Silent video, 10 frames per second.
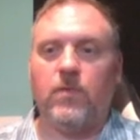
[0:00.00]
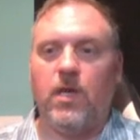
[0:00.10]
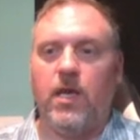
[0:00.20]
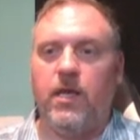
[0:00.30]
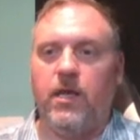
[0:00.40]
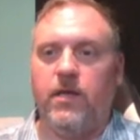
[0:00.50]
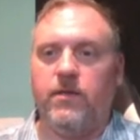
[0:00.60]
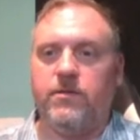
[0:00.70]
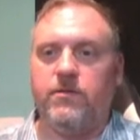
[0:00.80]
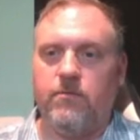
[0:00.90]
and
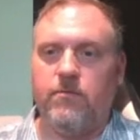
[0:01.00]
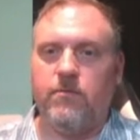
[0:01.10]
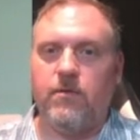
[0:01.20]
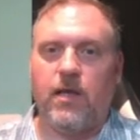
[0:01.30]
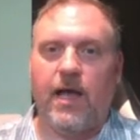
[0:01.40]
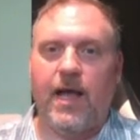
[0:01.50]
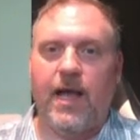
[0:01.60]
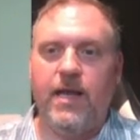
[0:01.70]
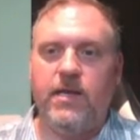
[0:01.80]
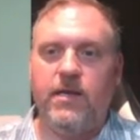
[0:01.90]

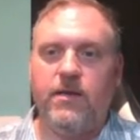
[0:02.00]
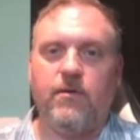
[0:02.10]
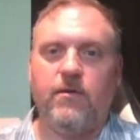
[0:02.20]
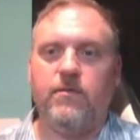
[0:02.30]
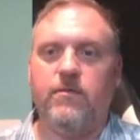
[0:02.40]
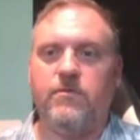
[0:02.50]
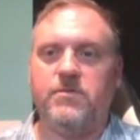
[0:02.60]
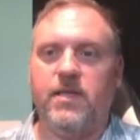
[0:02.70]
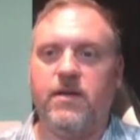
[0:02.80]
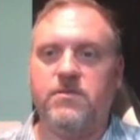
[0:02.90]
hide those
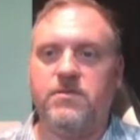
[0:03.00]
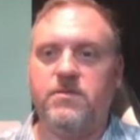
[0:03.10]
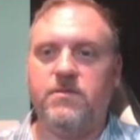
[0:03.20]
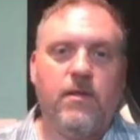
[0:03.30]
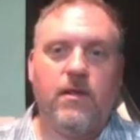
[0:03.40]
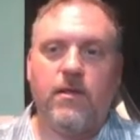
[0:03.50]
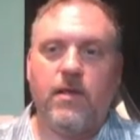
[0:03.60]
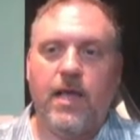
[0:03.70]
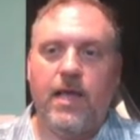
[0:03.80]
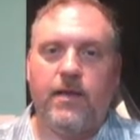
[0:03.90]
layers,
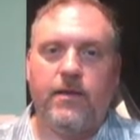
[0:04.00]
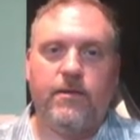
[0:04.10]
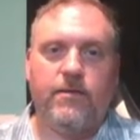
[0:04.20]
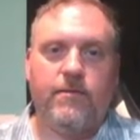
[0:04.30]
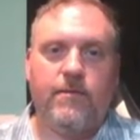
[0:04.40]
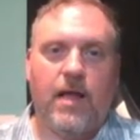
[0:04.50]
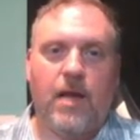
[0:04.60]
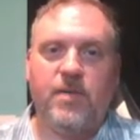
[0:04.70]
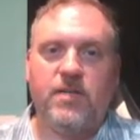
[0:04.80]
and I'm going to